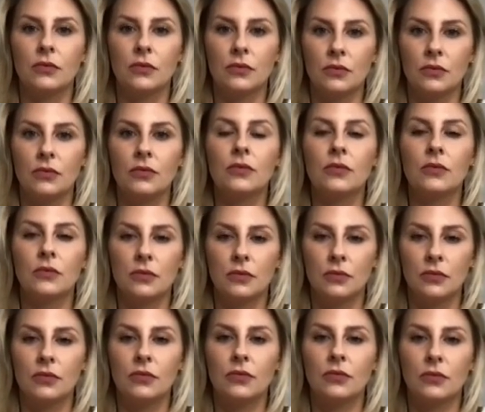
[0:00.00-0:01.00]

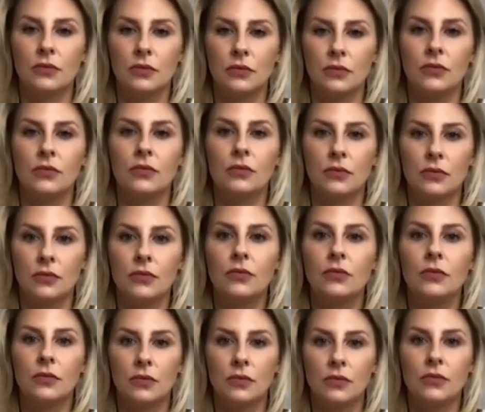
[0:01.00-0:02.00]

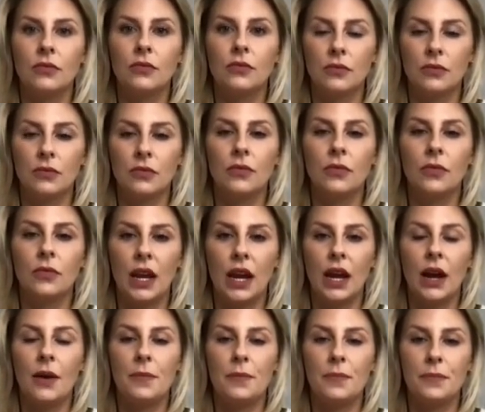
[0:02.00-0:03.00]

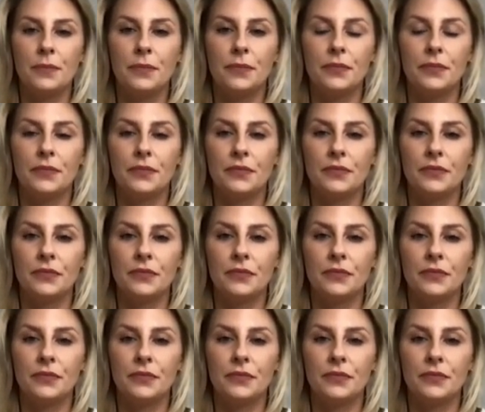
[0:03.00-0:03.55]
[no speech]